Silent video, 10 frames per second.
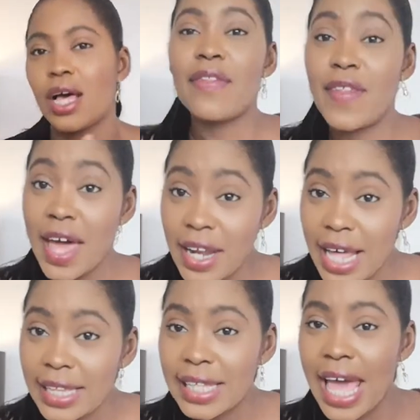And then
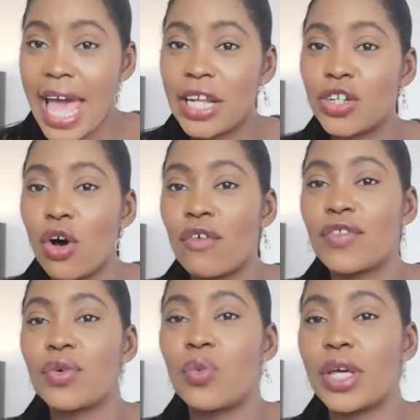at the end
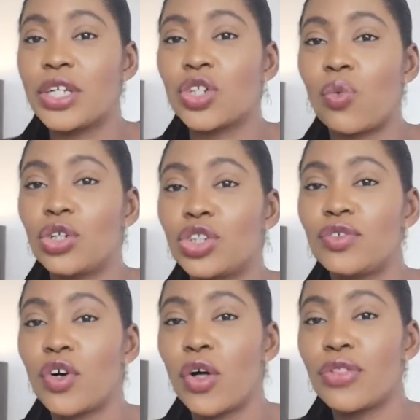of the week, so once
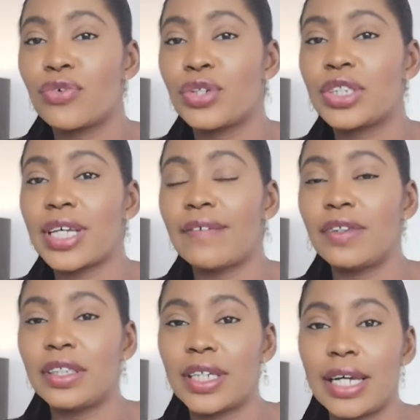you've gone through
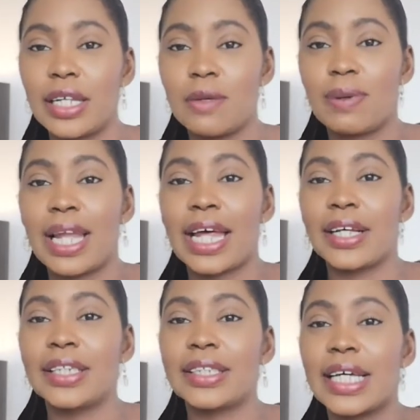seven daily
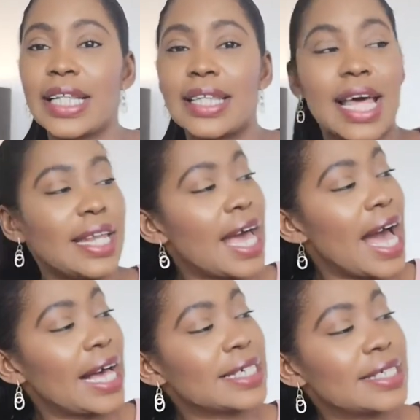planners, it then
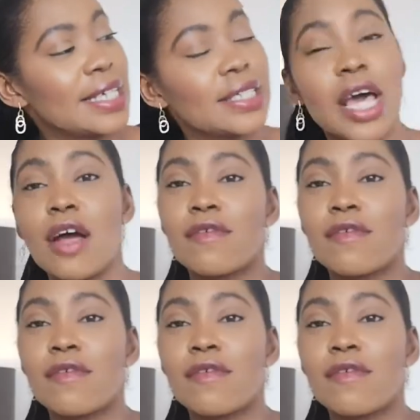has this